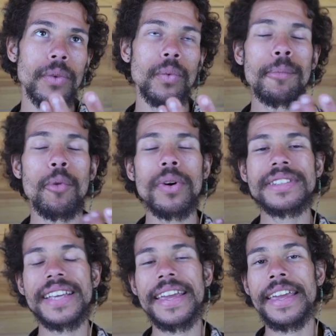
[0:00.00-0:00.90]
we're more
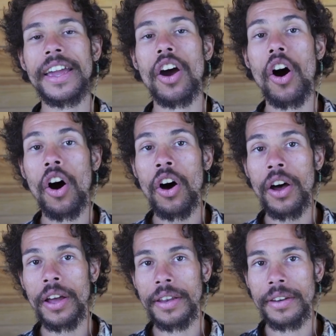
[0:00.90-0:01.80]
taking
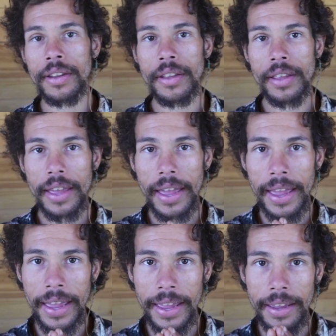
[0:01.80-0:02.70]
on
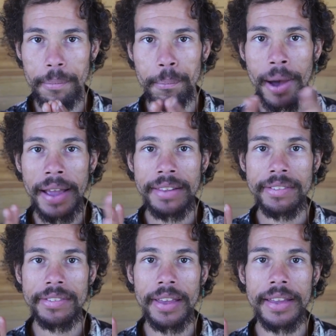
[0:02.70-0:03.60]
a
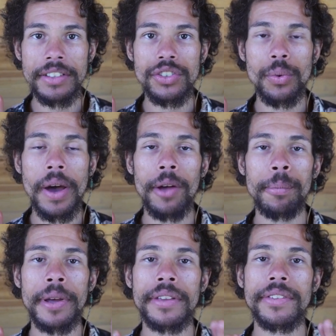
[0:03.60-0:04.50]
mindset to
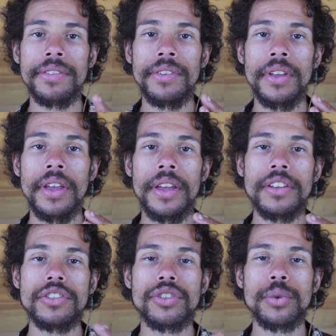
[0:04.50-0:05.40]
help us
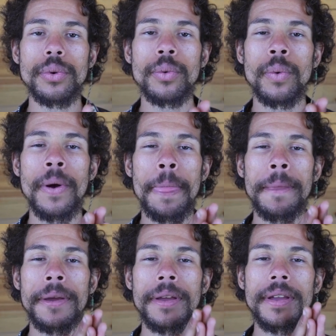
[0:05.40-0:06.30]
to
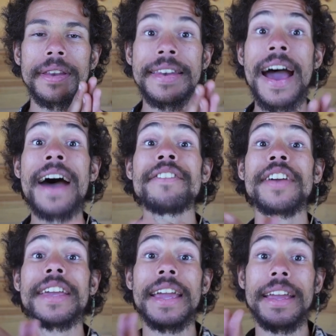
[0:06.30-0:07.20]

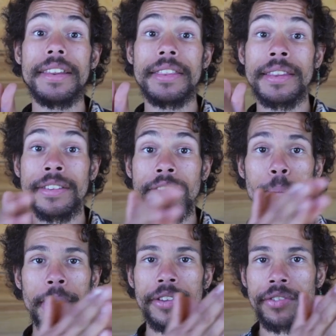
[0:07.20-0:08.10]
navigate this
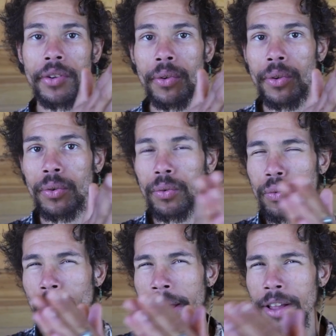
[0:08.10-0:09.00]
abyssal
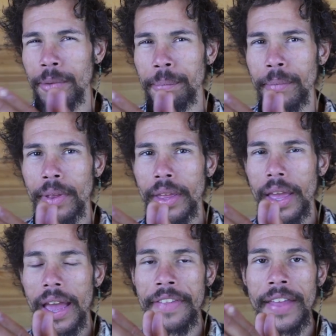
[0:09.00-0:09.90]
realm.
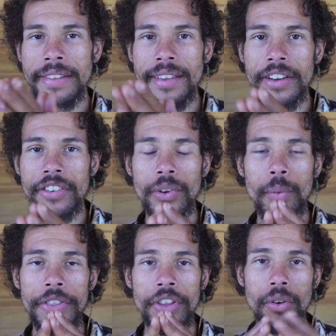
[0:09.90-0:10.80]
And that's actually
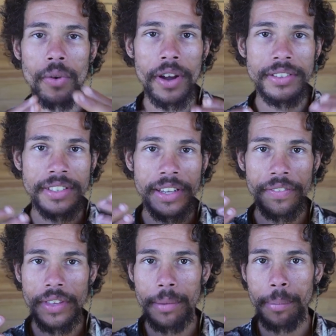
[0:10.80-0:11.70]
what the crossing
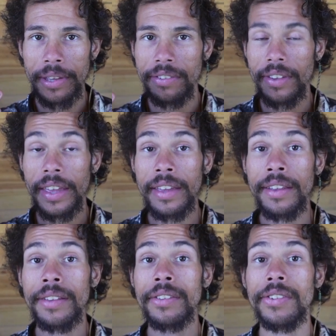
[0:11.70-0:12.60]
of the abyss
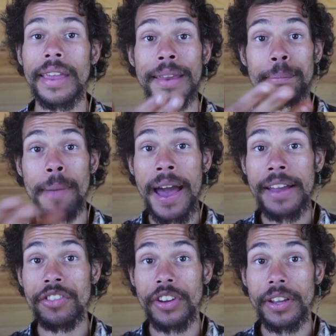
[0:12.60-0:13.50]
is in
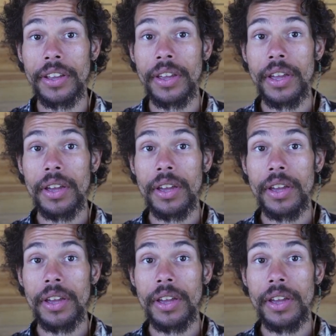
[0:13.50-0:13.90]
magic